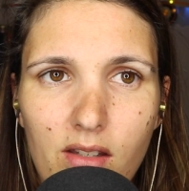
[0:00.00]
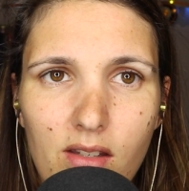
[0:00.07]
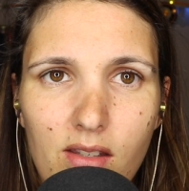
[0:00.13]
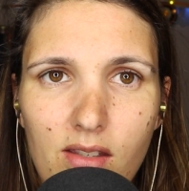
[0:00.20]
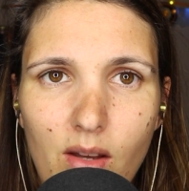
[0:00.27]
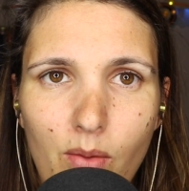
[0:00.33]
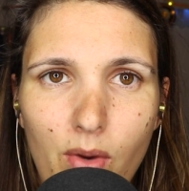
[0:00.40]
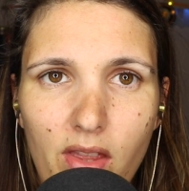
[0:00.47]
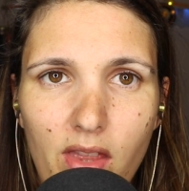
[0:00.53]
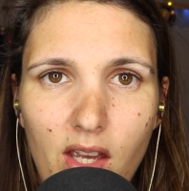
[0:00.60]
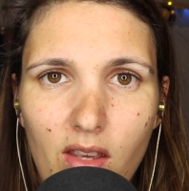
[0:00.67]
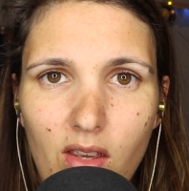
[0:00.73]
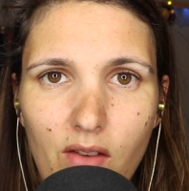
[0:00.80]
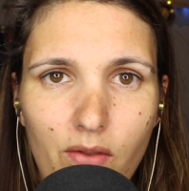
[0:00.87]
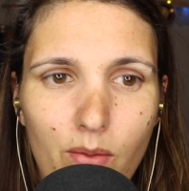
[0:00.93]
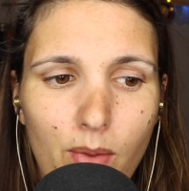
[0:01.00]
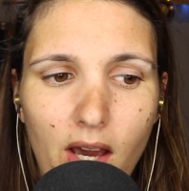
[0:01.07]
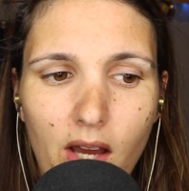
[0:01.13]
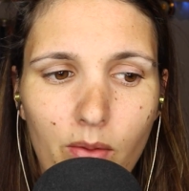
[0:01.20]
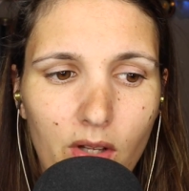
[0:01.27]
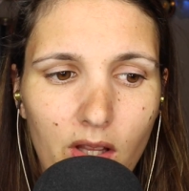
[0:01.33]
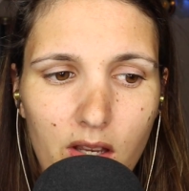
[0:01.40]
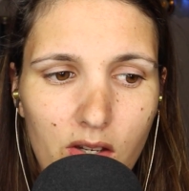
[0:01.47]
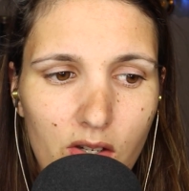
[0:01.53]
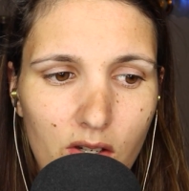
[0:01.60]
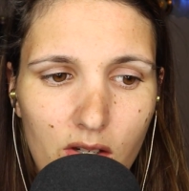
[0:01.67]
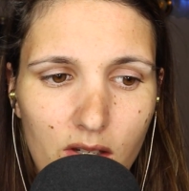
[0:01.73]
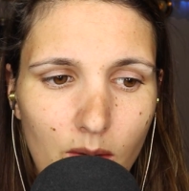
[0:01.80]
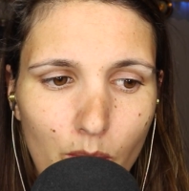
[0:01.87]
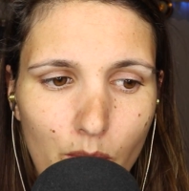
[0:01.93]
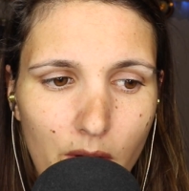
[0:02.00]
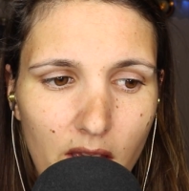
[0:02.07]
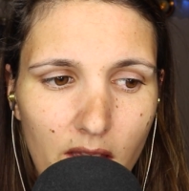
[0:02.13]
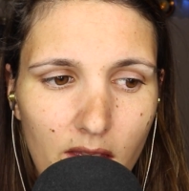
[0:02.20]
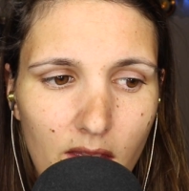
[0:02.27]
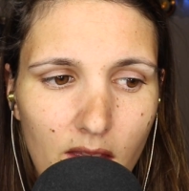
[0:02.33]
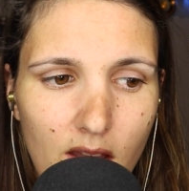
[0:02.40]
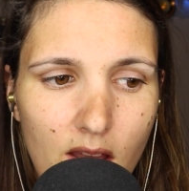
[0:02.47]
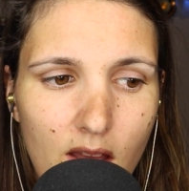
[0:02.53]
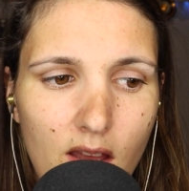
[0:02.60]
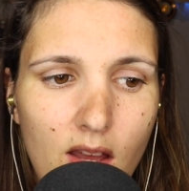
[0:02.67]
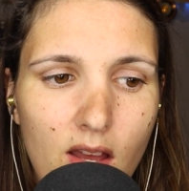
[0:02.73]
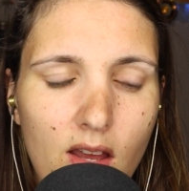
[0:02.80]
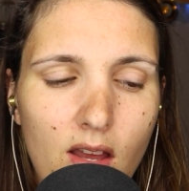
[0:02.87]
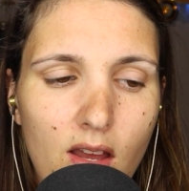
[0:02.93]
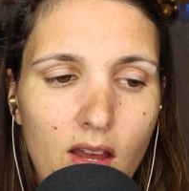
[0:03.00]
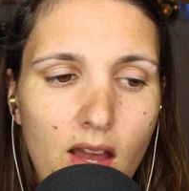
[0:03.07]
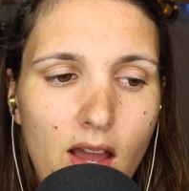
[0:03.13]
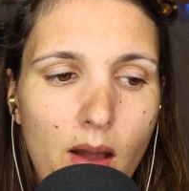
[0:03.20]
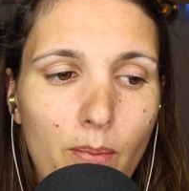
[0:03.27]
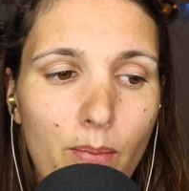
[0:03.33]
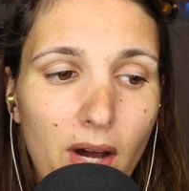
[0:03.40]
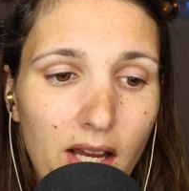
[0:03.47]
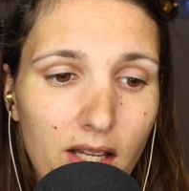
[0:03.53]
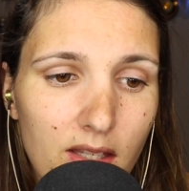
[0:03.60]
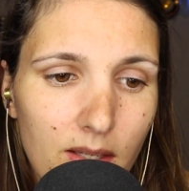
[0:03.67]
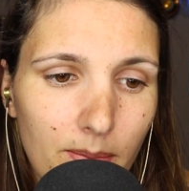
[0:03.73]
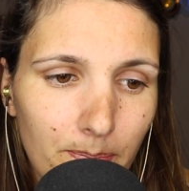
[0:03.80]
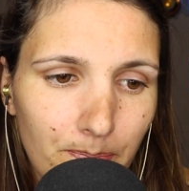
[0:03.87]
to someone that you have a bad relationship with. But